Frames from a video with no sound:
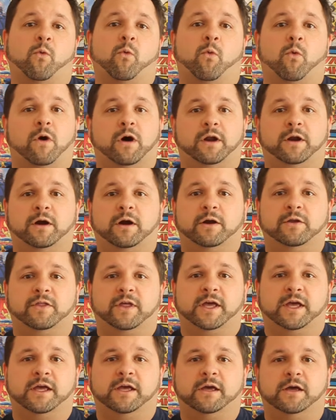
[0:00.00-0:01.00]
What are
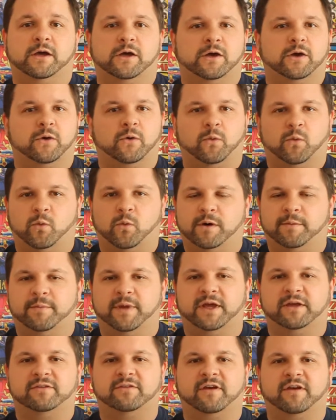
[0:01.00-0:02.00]
they? What
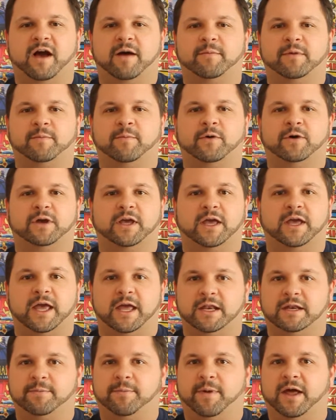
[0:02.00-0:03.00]
makes comic book
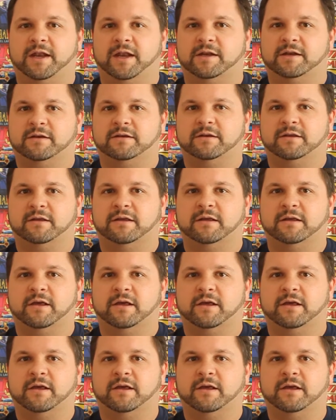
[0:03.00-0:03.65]
independent?